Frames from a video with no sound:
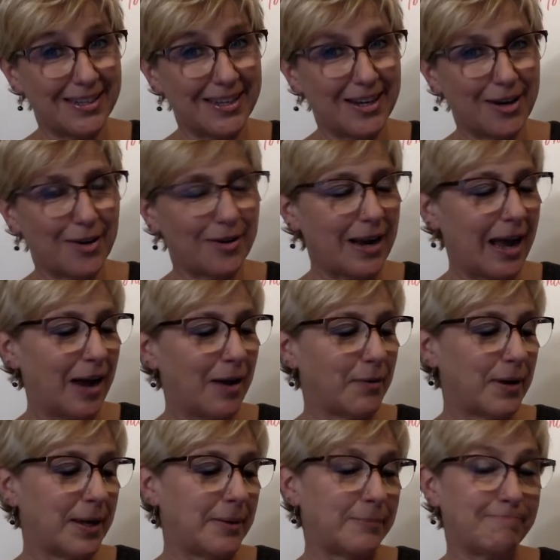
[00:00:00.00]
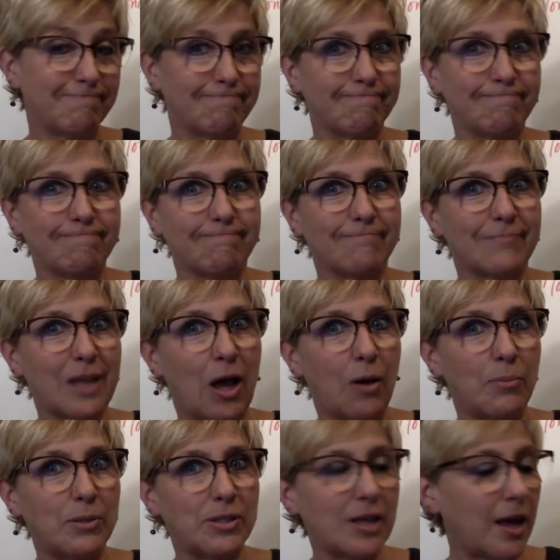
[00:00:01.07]
in her diary.
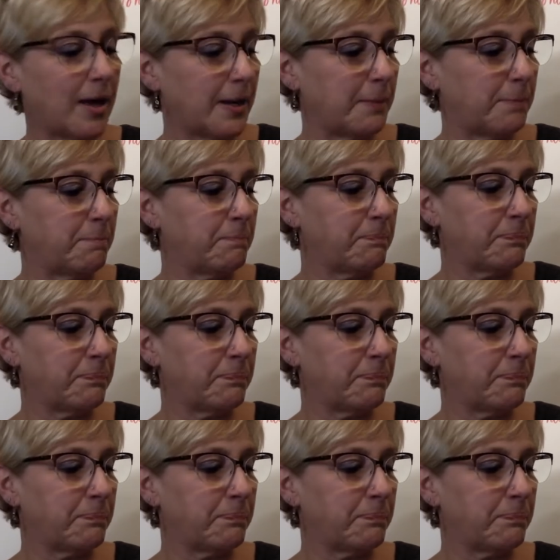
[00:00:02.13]
Almost caught him.